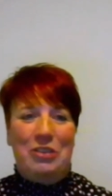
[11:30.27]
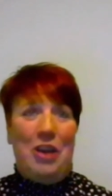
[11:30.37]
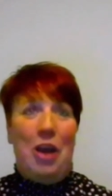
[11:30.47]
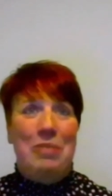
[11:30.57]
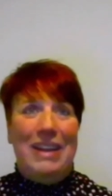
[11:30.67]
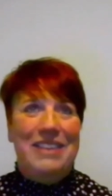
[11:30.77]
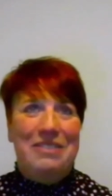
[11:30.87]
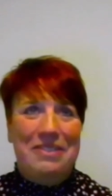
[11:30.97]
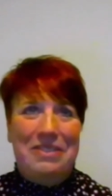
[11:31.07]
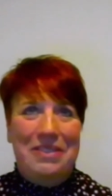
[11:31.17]
I just can't
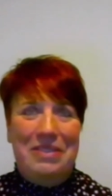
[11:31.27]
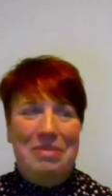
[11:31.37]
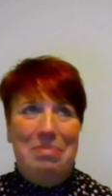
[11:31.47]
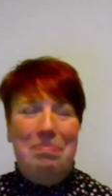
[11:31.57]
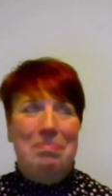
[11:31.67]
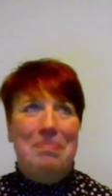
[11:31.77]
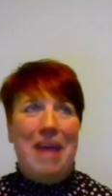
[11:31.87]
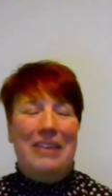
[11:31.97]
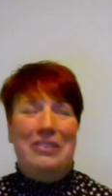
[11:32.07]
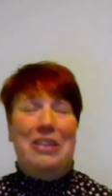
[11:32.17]
believe,
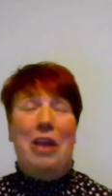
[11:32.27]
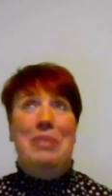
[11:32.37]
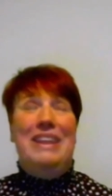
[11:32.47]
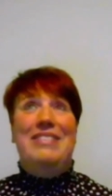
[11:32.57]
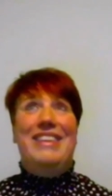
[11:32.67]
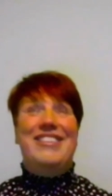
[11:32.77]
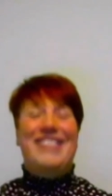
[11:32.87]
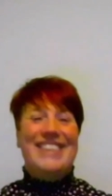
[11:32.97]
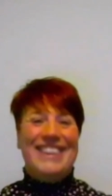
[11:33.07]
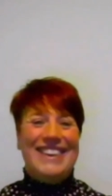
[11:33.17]
I just can't believe
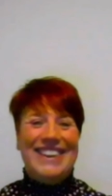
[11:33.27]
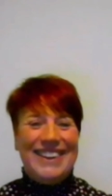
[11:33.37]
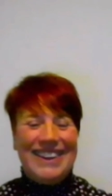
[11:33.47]
this.